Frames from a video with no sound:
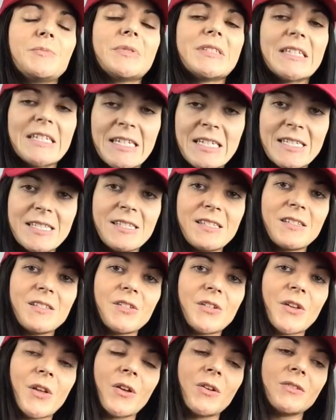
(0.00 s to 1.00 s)
please,
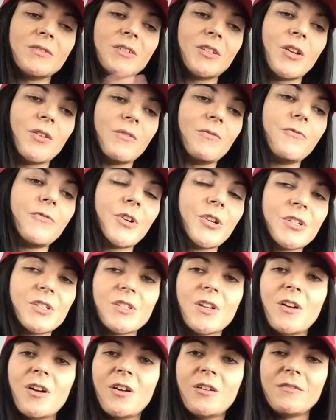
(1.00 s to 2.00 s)

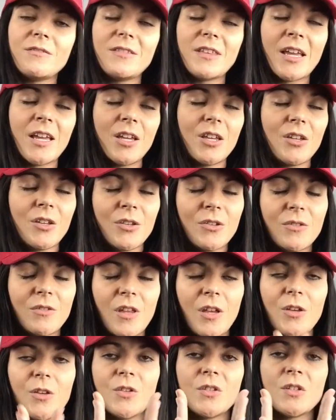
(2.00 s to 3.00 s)
first off, thank you
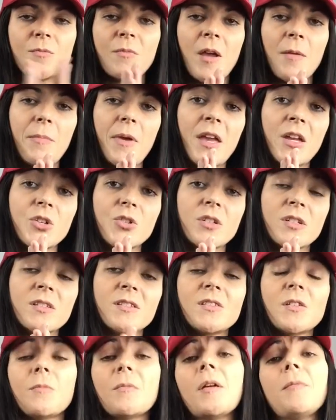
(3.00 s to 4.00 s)
to my
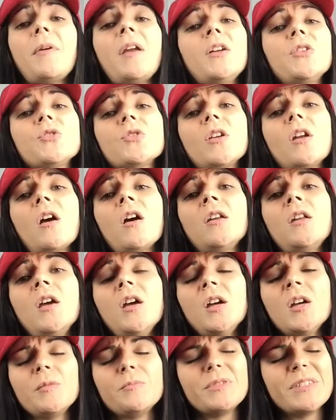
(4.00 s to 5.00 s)
patrons on my Patreon.
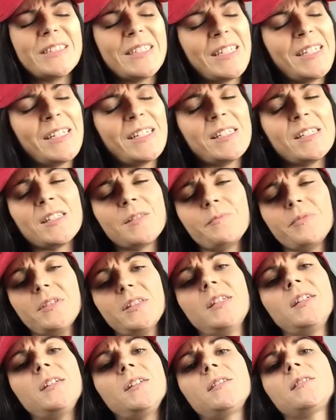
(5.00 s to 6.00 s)
Please
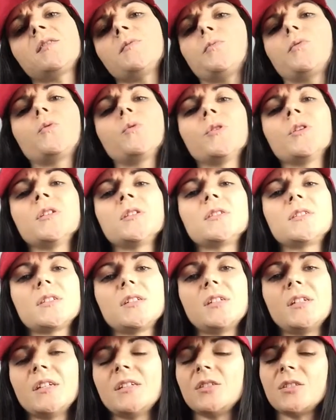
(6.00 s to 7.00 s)
support
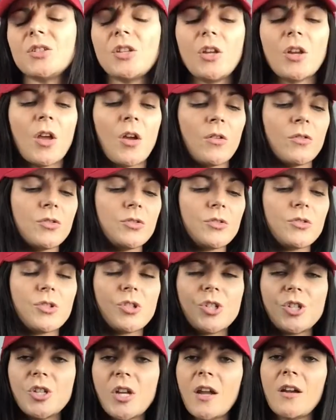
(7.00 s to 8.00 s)
and
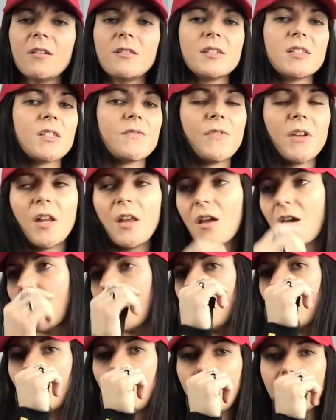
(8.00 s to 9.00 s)
share this
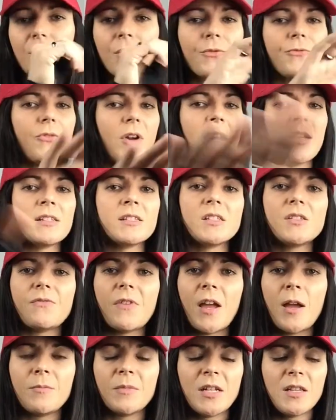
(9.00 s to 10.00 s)
video with your friends,
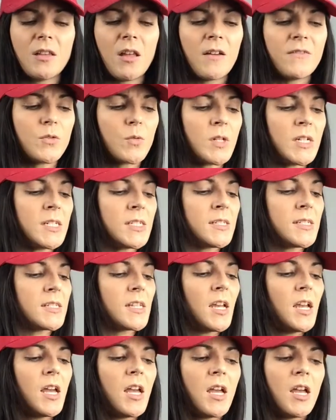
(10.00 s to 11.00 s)
family, loved ones.
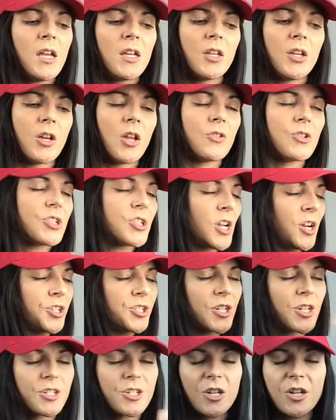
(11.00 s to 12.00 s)

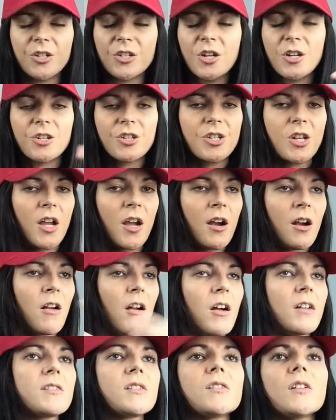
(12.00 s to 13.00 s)
Share.
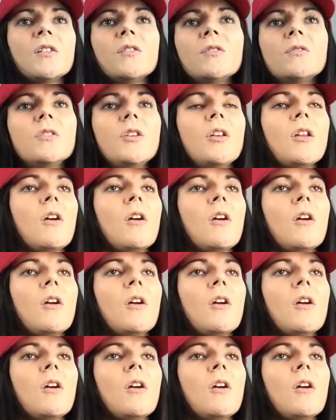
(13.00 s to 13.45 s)
Also,